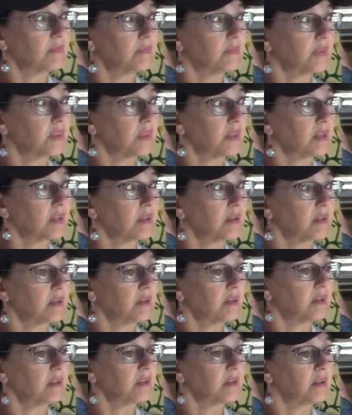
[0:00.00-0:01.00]

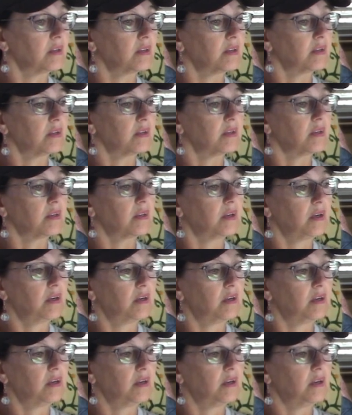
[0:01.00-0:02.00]

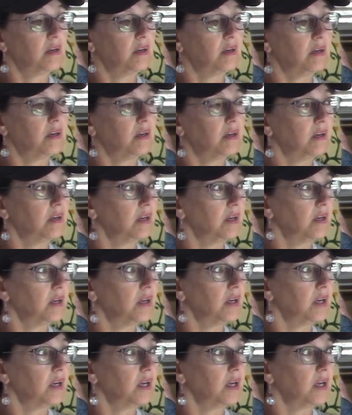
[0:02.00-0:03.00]

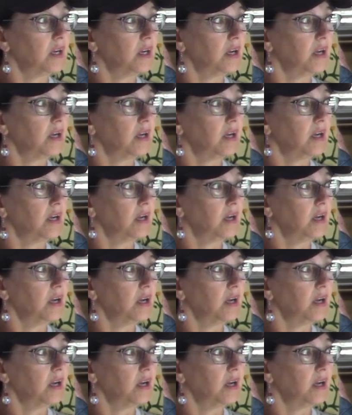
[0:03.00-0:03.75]
The person shown says nothing.